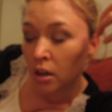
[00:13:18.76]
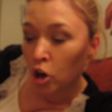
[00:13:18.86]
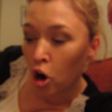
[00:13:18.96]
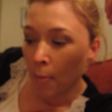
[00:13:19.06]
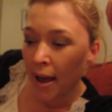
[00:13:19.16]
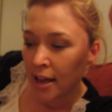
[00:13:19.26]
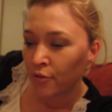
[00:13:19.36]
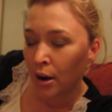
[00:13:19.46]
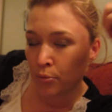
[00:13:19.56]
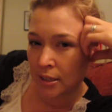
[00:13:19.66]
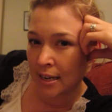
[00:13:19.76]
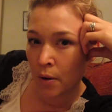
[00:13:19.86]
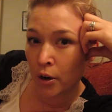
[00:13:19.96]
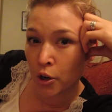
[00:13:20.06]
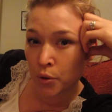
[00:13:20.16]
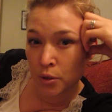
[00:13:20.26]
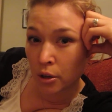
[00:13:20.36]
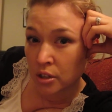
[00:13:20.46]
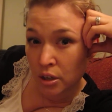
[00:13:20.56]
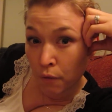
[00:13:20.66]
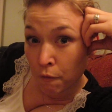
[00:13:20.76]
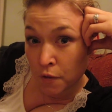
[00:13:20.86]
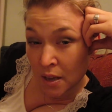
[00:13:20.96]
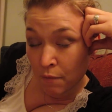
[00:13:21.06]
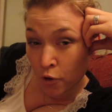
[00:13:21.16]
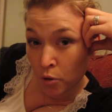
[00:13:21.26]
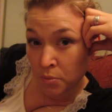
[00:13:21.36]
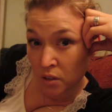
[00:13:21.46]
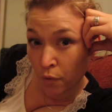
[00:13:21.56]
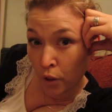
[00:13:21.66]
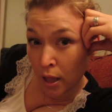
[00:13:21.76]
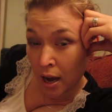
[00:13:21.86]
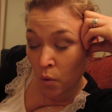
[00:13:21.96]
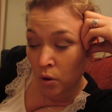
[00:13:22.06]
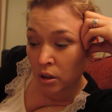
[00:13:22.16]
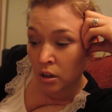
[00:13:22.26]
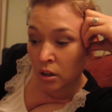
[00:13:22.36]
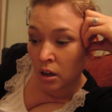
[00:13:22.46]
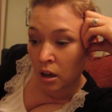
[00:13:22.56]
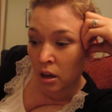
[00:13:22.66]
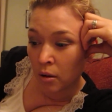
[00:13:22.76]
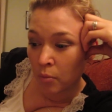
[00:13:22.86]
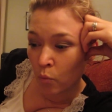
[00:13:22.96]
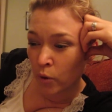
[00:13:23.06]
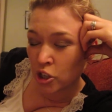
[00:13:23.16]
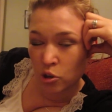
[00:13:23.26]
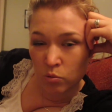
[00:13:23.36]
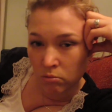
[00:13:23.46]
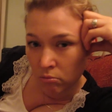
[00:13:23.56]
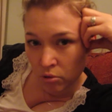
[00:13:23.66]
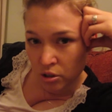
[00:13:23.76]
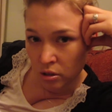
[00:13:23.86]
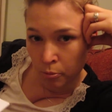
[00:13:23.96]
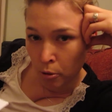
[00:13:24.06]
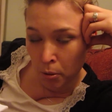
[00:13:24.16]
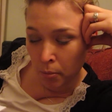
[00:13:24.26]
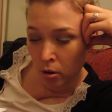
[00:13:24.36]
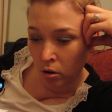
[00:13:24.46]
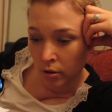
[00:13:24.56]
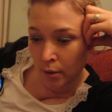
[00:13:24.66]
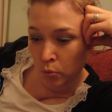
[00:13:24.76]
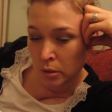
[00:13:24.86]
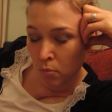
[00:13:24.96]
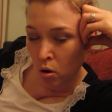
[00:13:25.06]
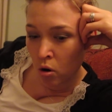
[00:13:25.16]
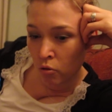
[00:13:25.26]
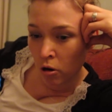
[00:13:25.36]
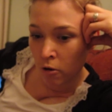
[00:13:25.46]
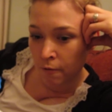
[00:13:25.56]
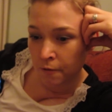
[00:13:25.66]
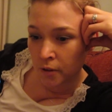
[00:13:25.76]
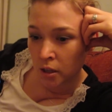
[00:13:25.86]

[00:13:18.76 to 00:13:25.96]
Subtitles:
got my head around it now. I know there's lots of consent forms to fill out, which wasn't a problem at all. It was more of